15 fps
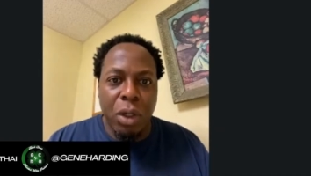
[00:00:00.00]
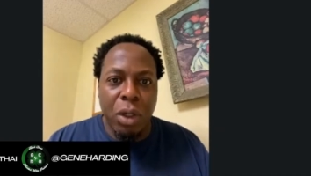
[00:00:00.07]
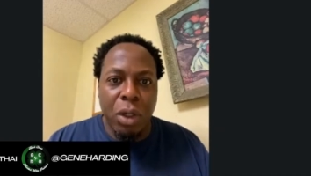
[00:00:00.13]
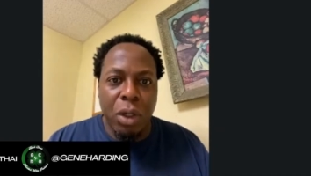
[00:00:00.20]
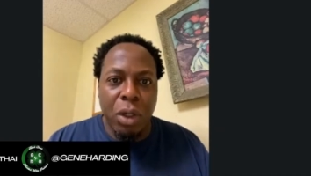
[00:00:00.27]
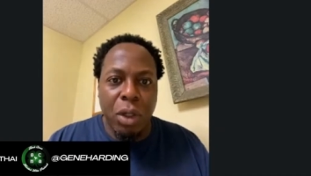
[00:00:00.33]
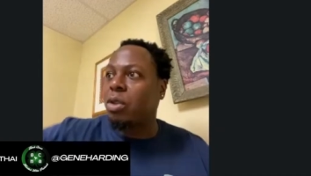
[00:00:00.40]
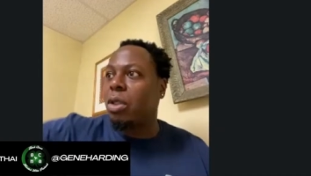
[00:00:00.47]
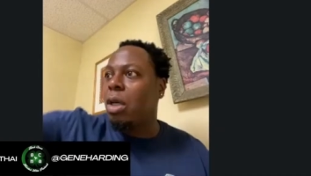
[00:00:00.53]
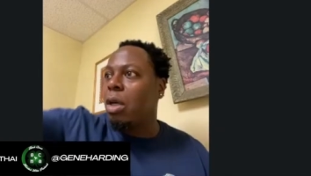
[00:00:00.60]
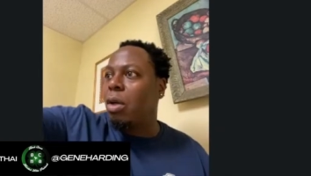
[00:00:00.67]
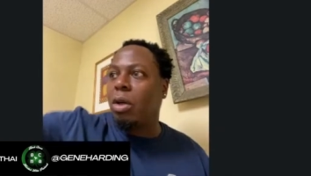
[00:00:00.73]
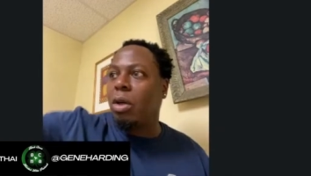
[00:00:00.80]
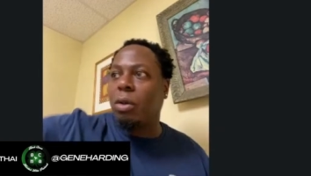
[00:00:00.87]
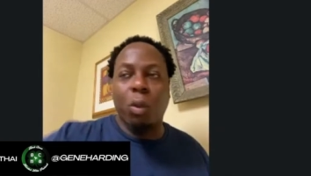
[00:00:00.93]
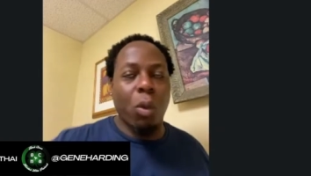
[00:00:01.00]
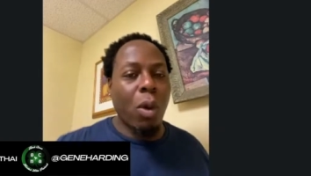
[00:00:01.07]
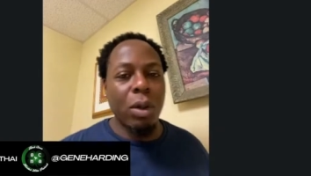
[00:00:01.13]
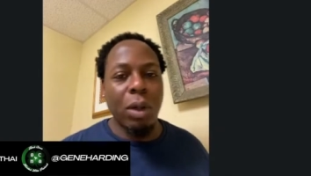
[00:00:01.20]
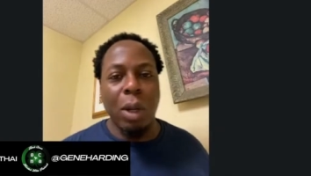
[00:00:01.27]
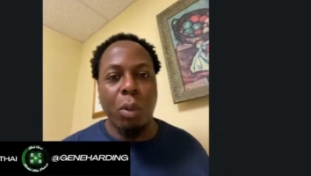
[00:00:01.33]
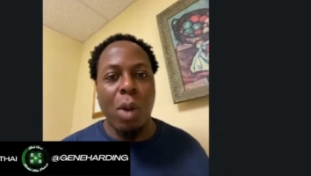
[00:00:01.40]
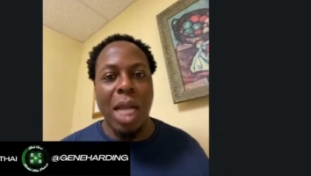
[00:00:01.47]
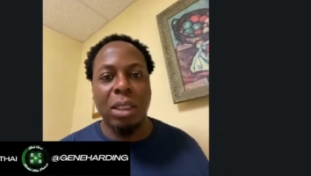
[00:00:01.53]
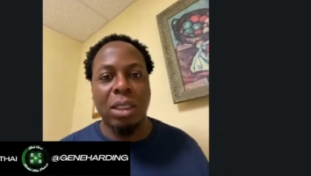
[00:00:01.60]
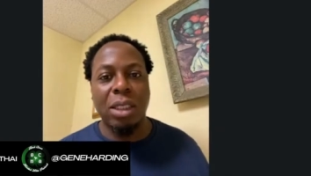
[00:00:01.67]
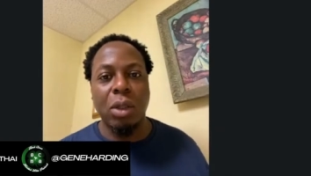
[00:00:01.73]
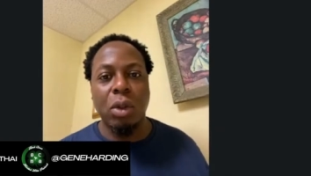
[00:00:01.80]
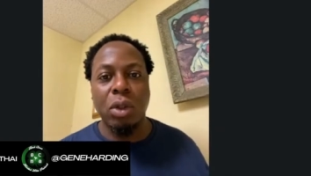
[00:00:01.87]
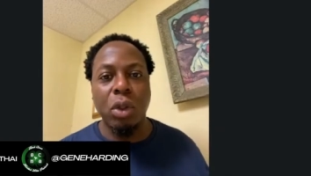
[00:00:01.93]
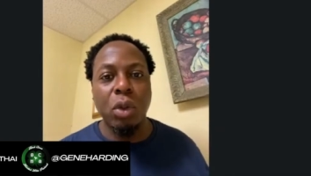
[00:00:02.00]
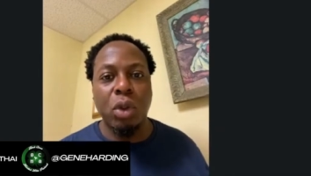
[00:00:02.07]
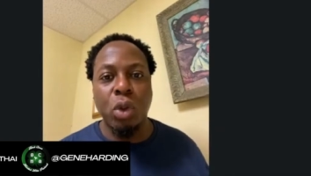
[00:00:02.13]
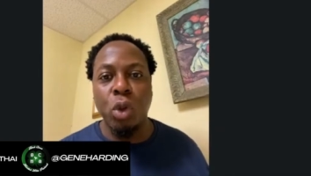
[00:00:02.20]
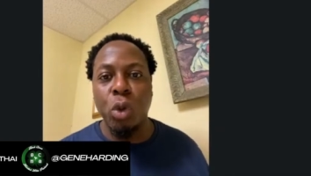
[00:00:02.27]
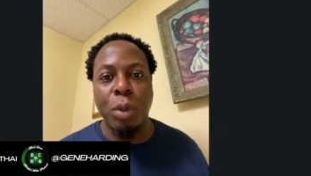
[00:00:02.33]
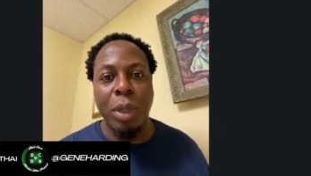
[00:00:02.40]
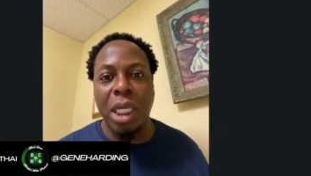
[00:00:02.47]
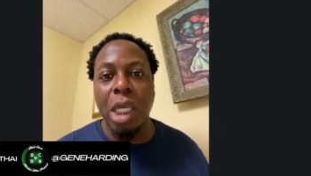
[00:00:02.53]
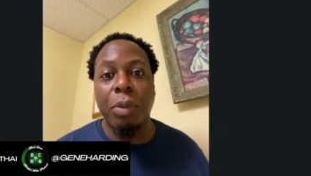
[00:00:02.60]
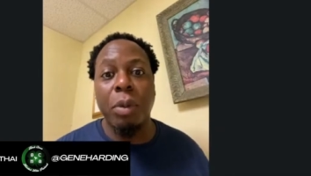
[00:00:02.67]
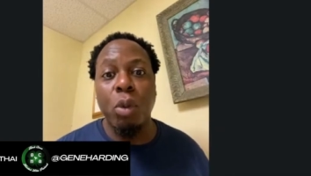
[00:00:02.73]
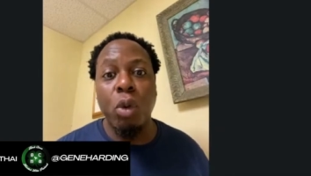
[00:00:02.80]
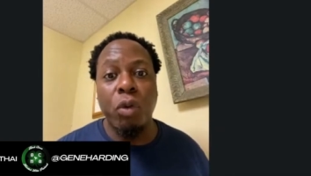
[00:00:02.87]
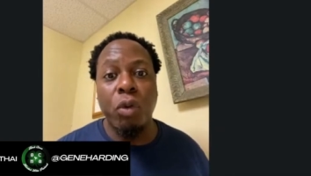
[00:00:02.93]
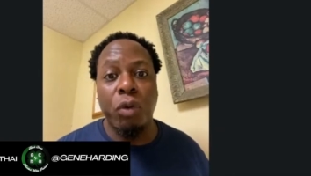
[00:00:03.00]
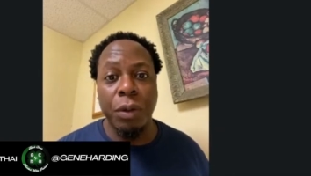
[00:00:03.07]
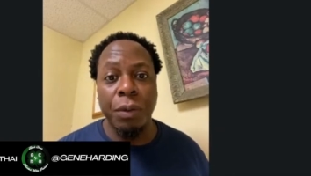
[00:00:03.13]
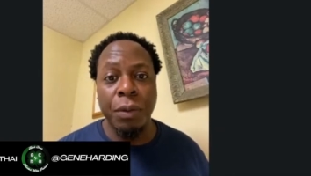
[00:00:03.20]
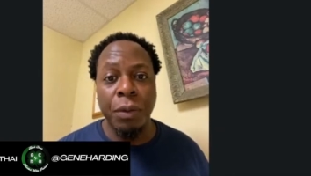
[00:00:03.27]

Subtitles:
We could just watch shit on YouTube and keep it moving.